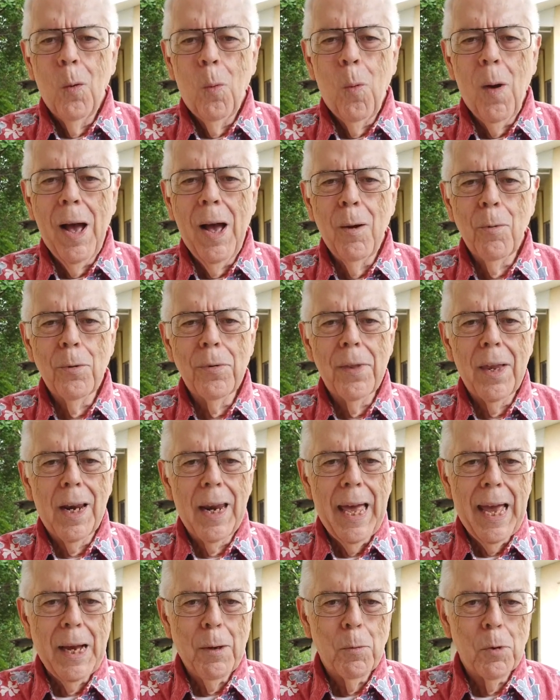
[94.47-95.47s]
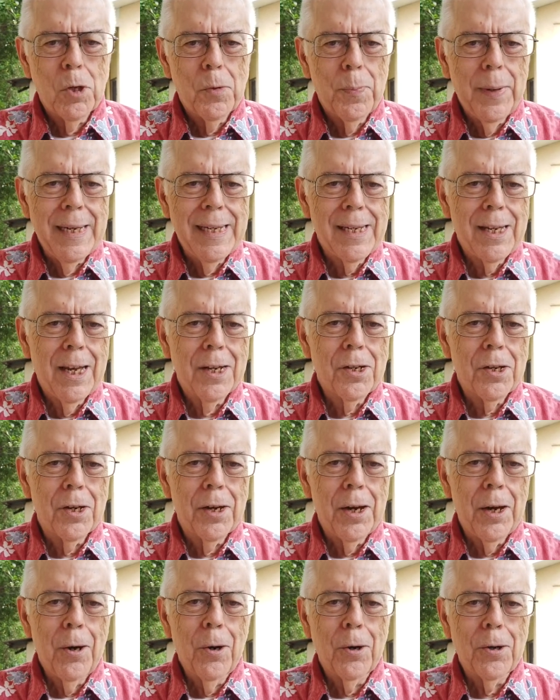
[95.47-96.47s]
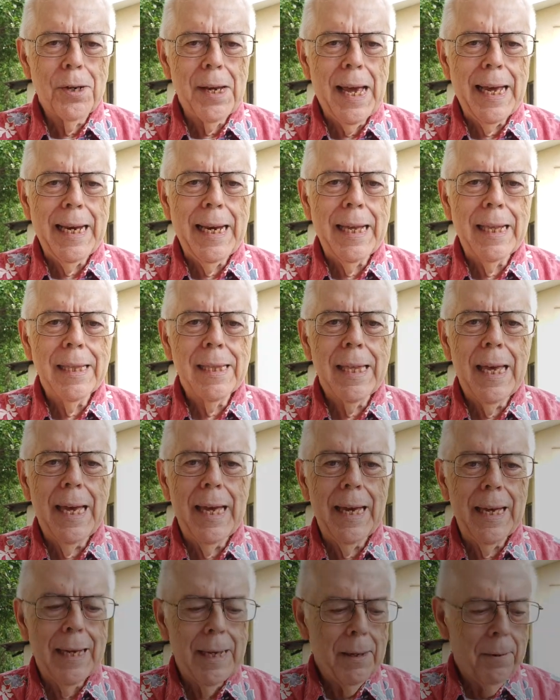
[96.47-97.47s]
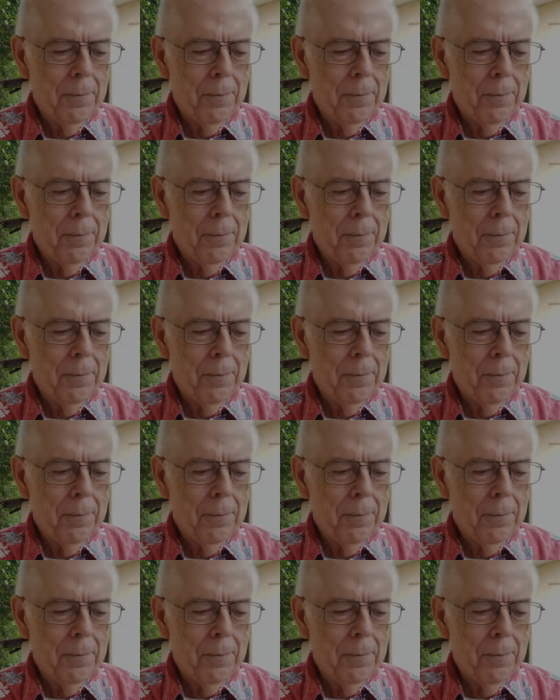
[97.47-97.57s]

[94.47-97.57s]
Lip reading: Why would the language be such an irritating thing?